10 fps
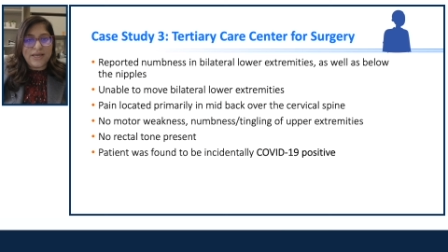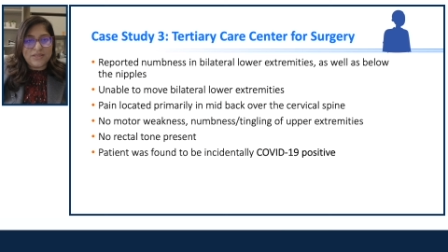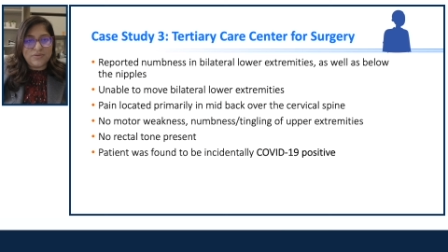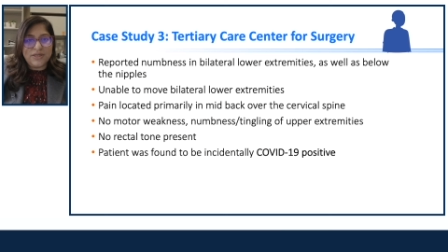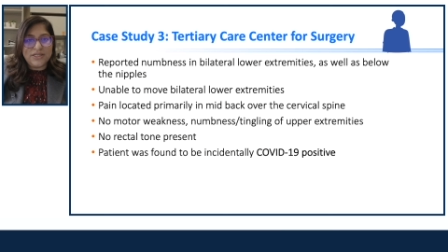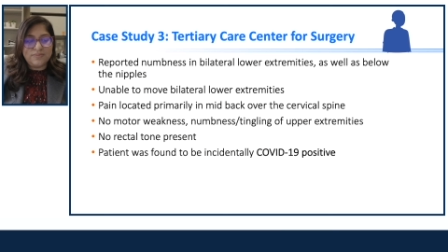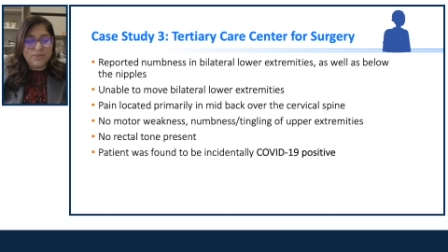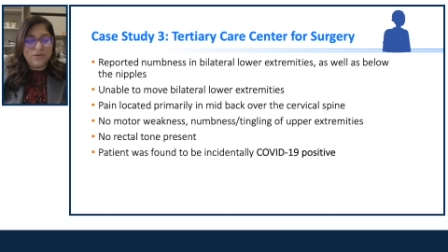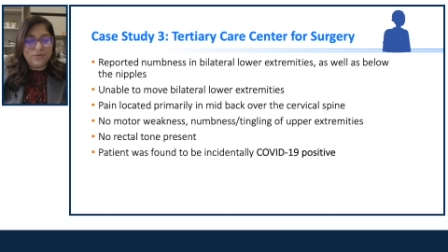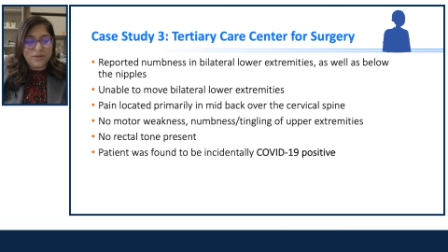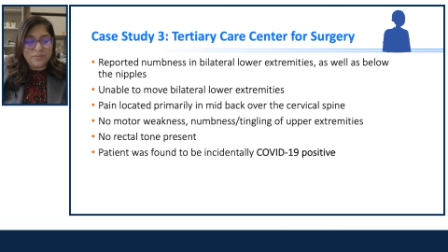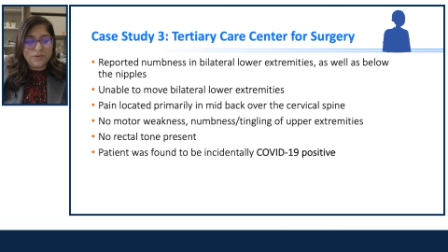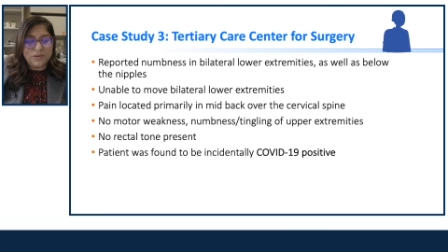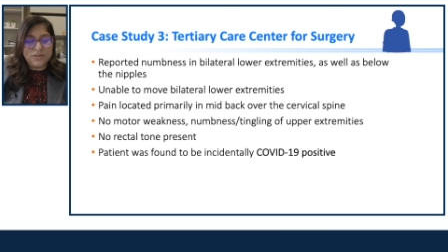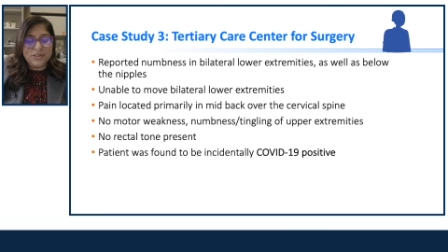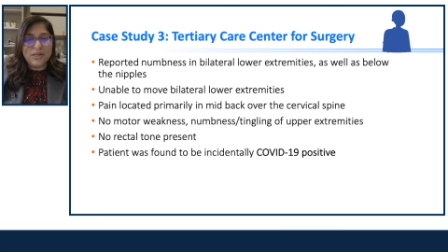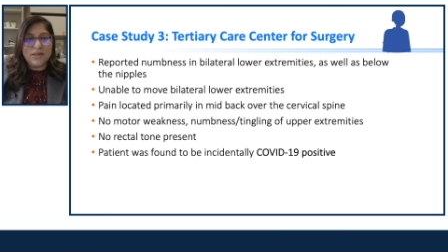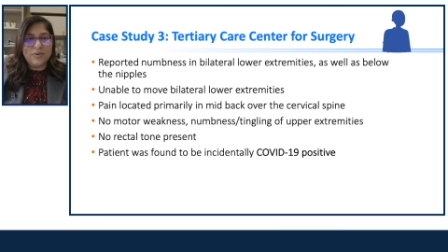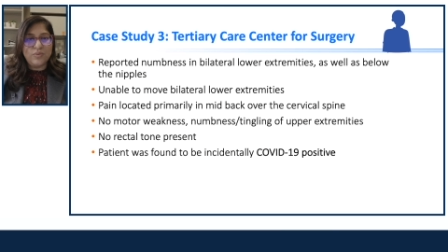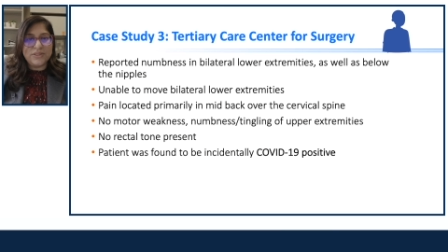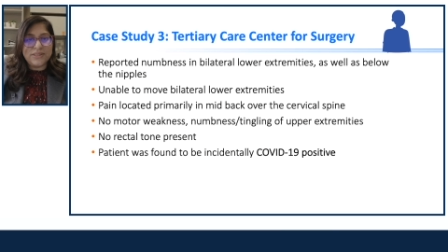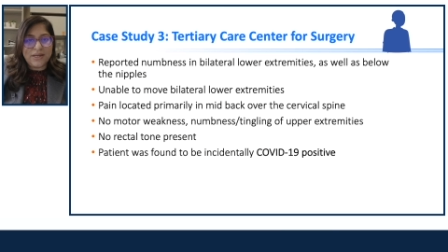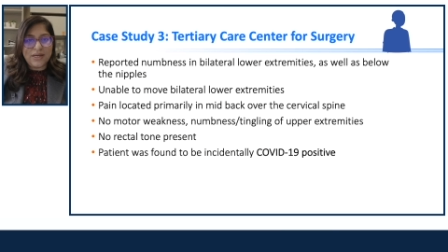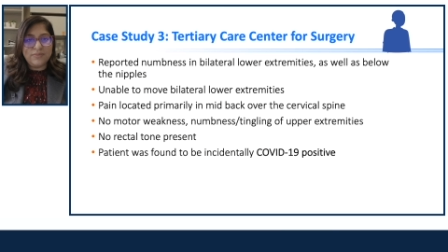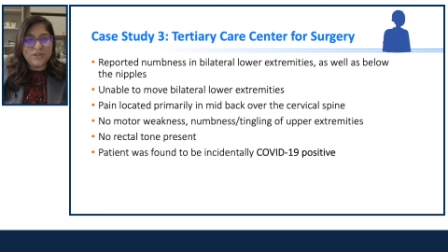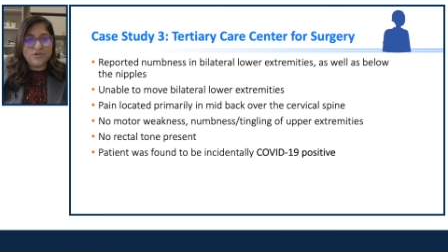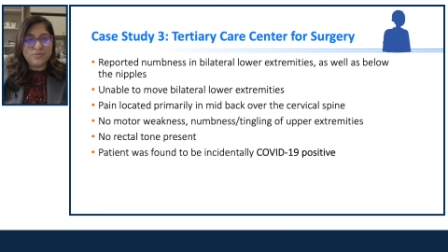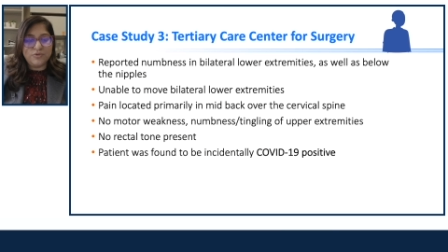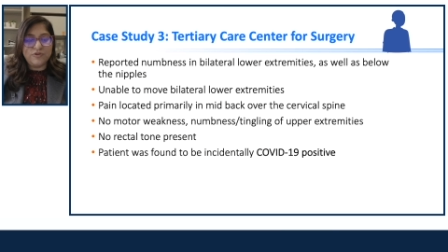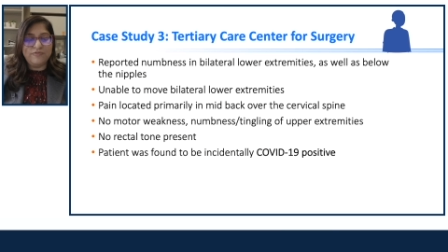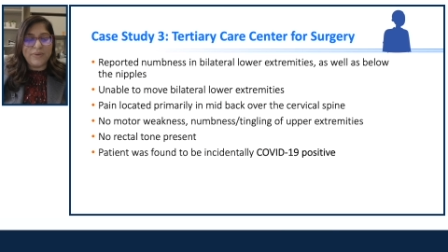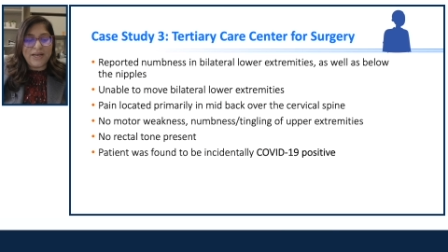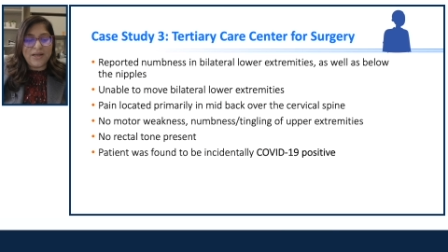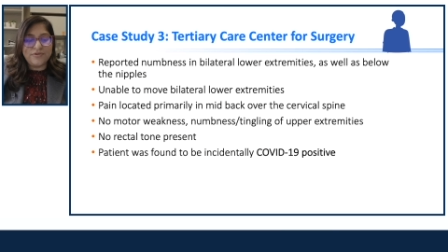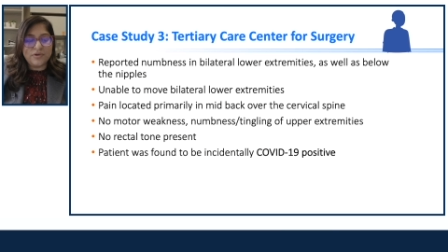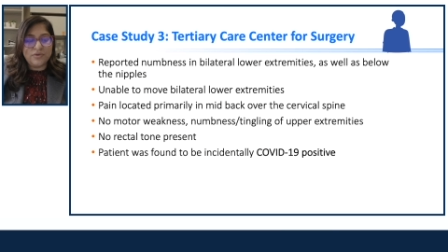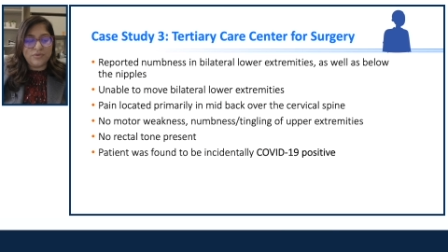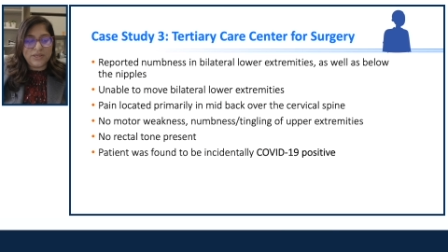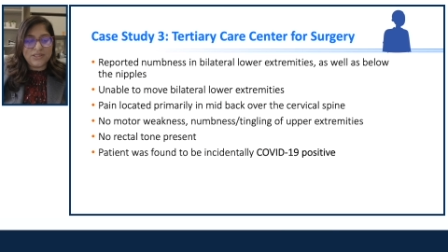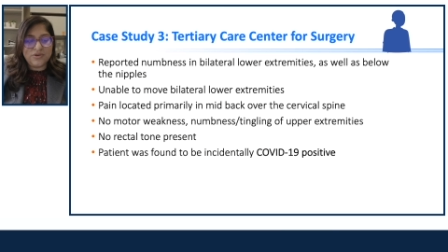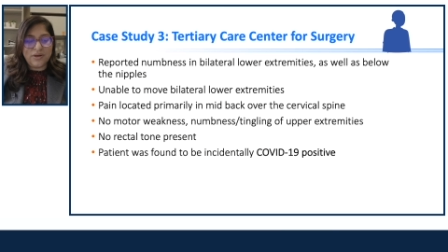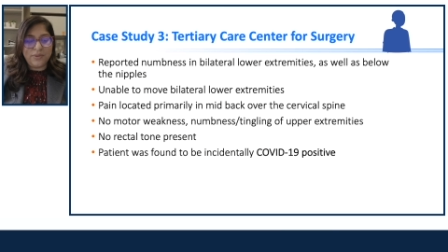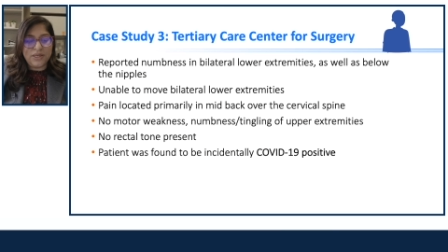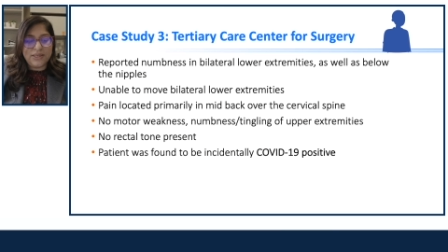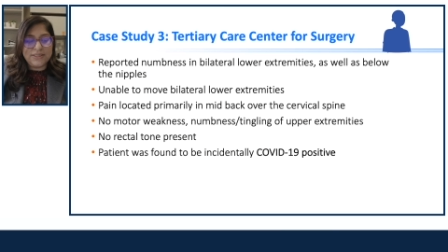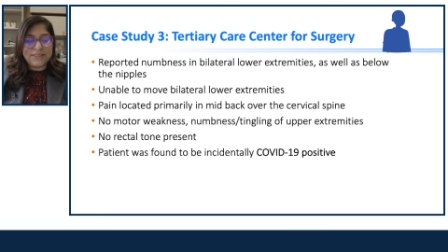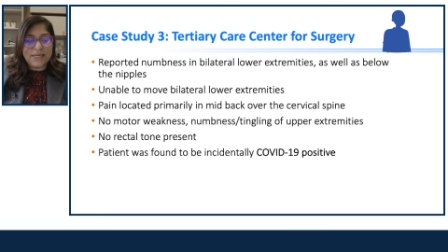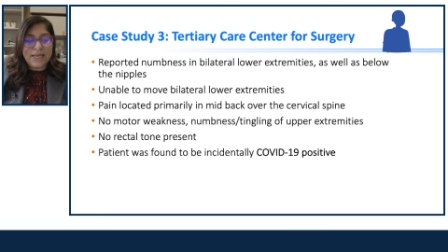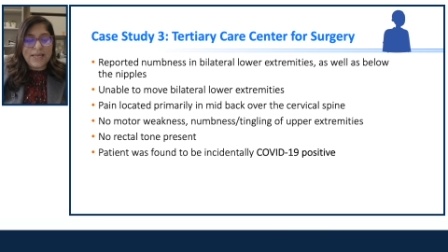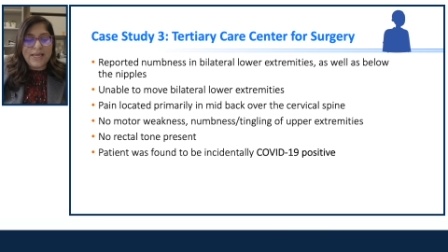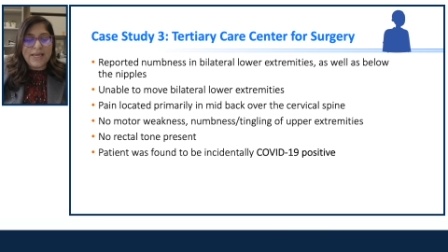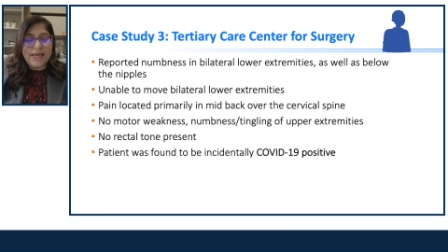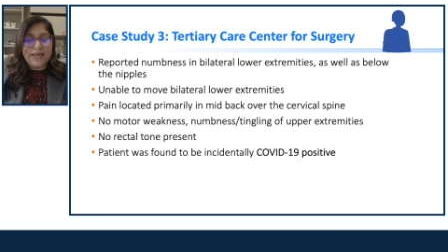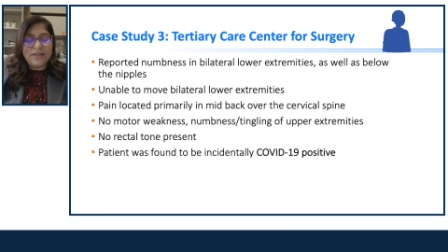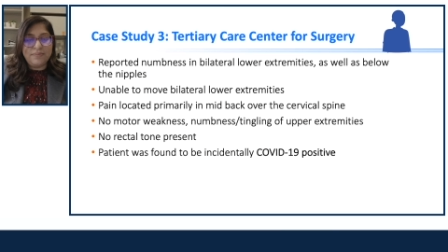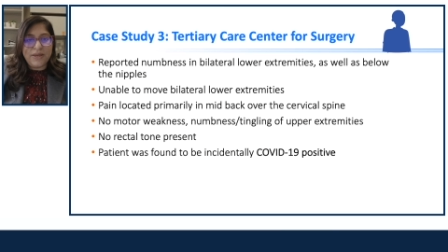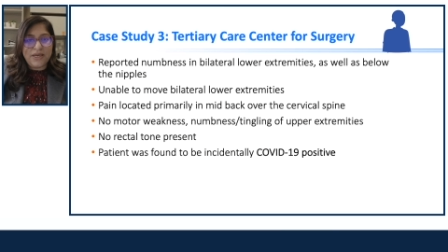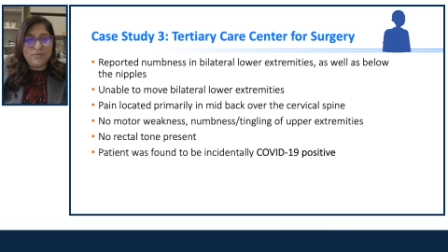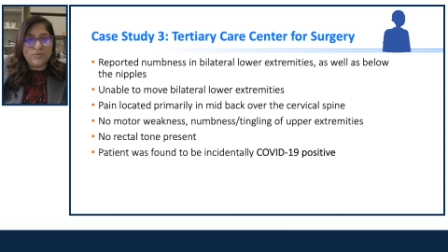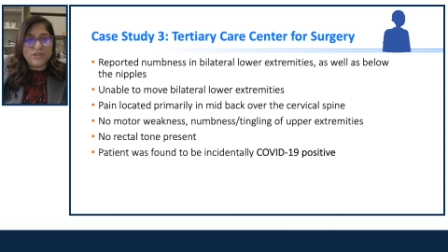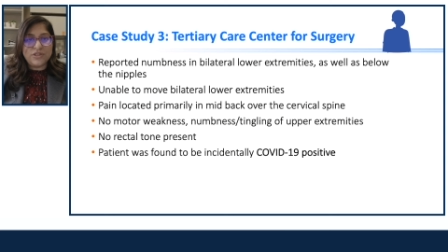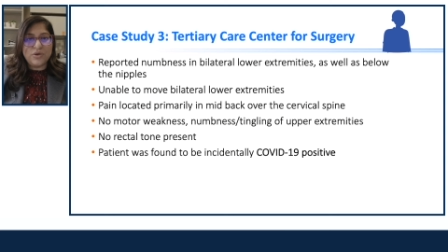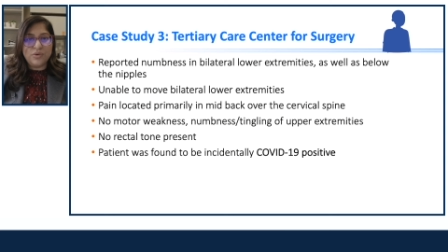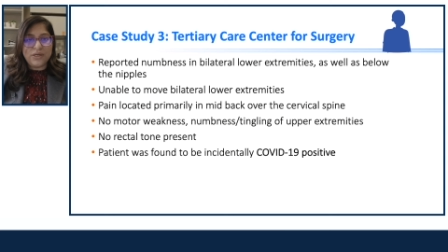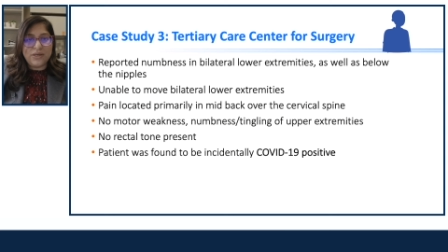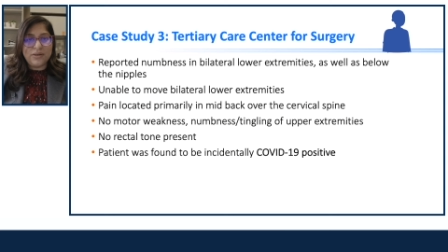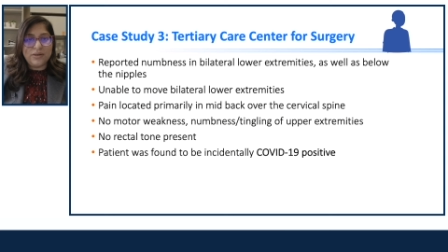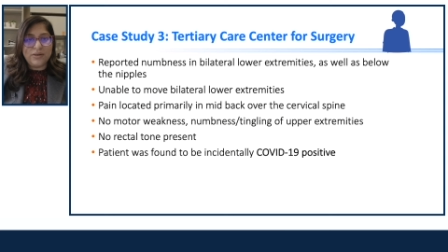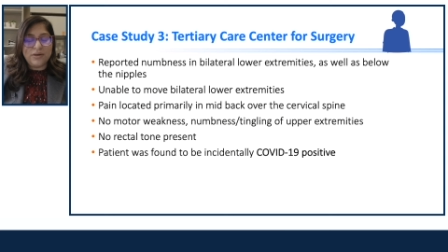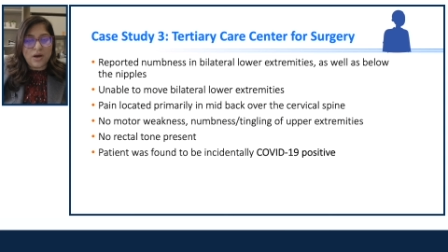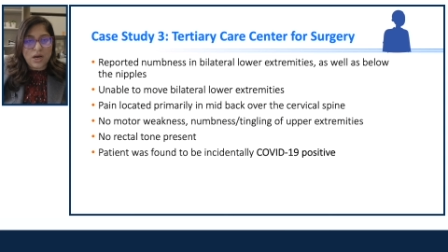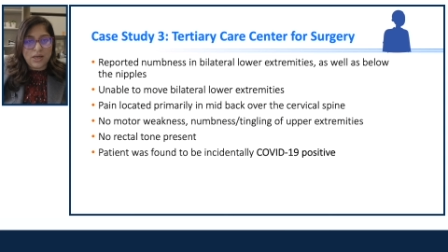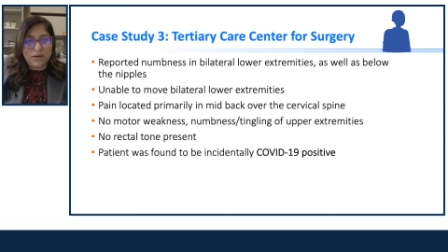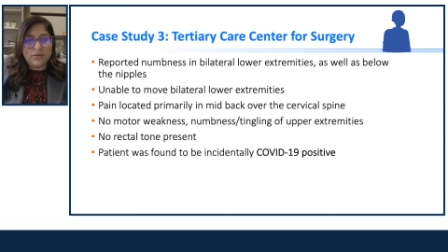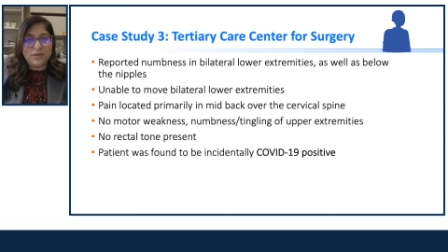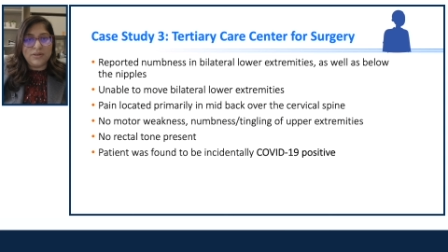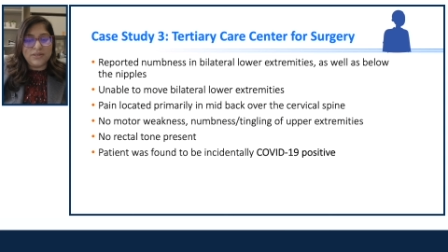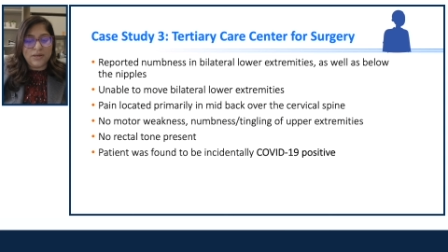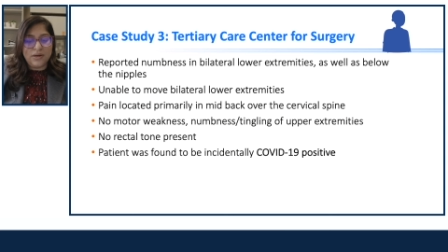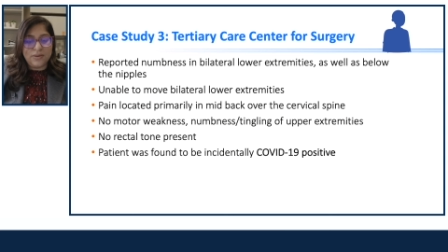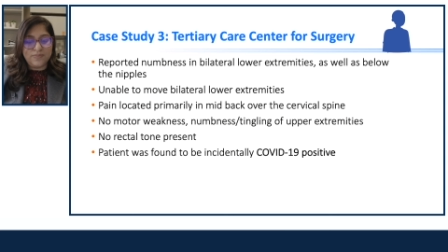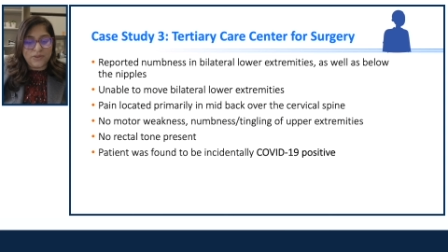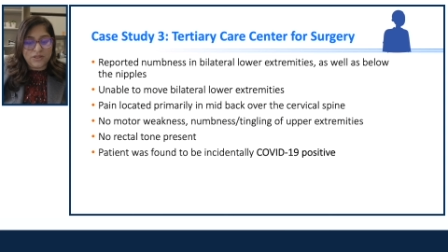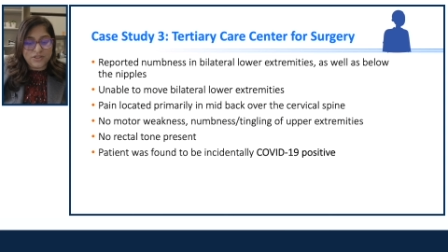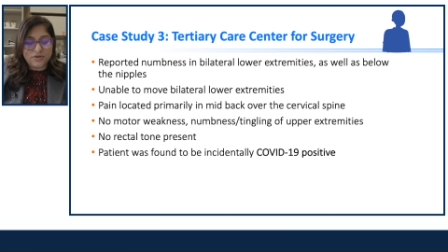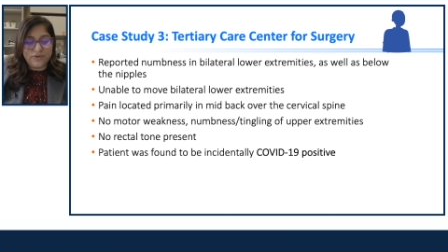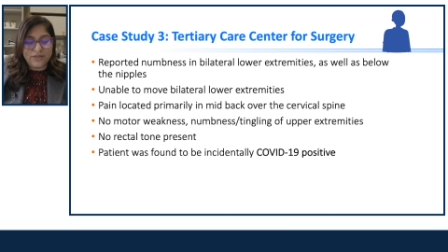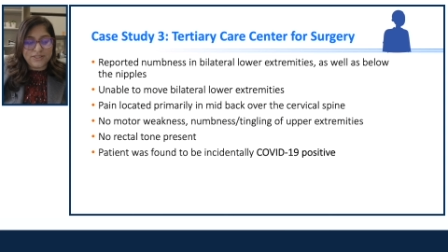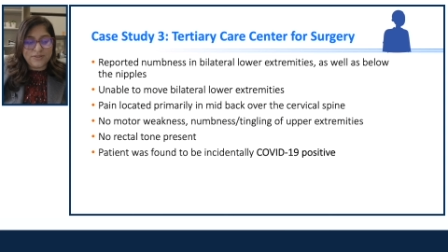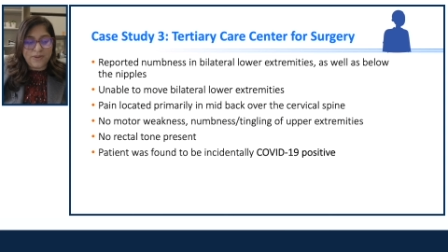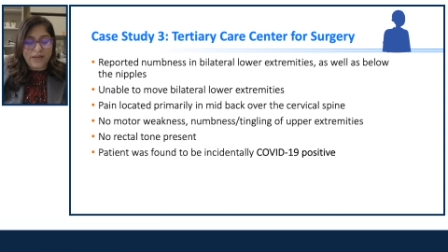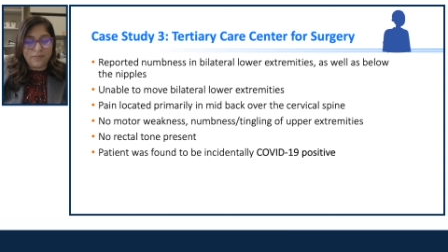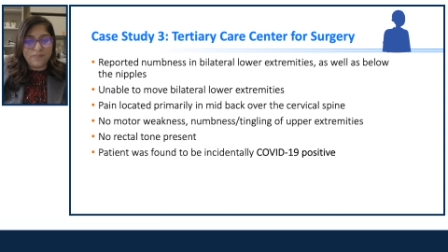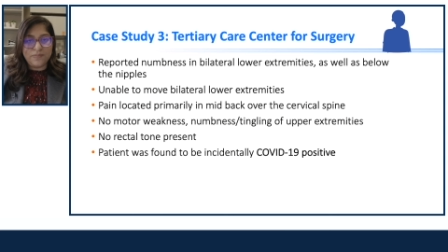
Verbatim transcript: as well as below nipples, was unable to move bilateral lower extremities, and the pain was noted on um, the cervical spine.